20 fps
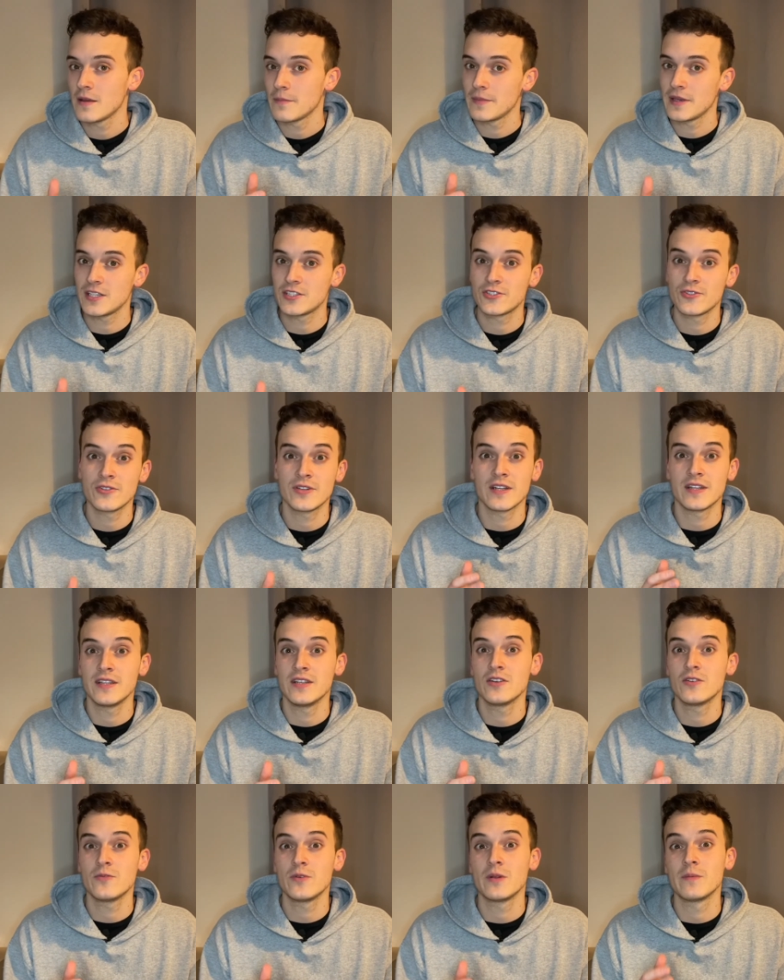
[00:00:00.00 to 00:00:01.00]
make sure that
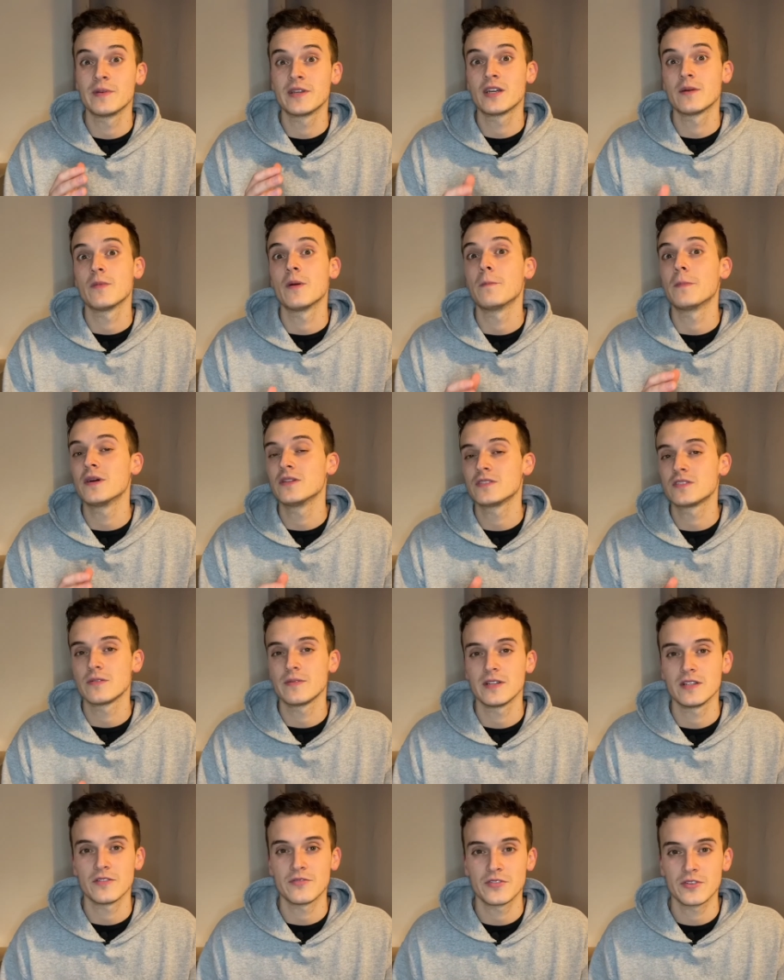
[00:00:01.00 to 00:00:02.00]
NIO will become a
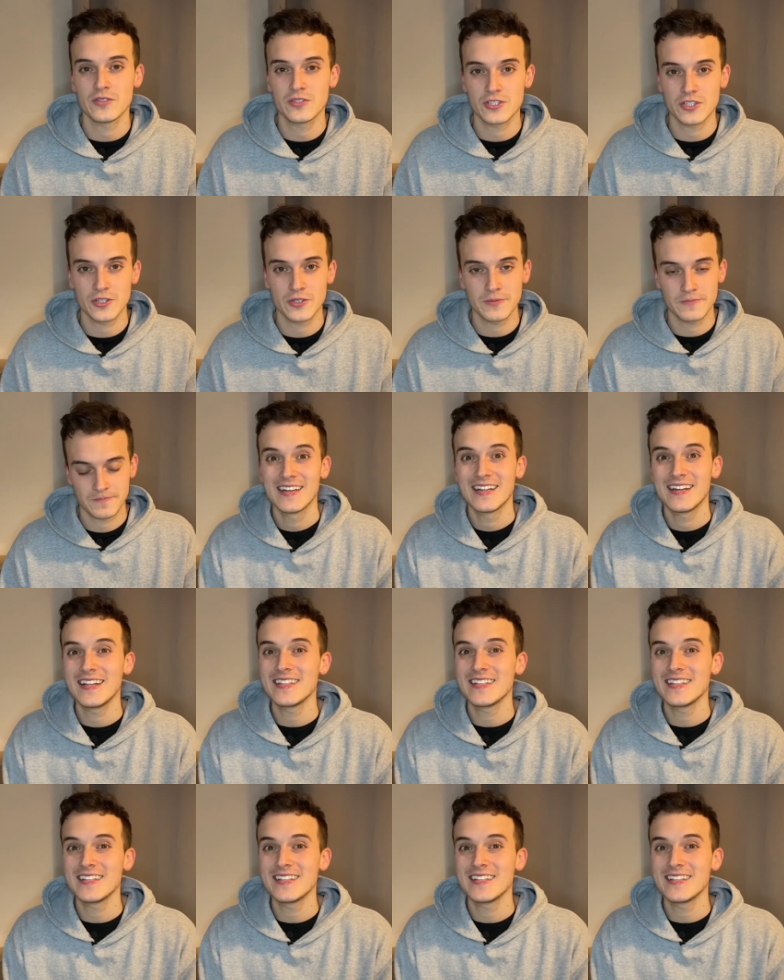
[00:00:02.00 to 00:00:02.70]
monster in the future.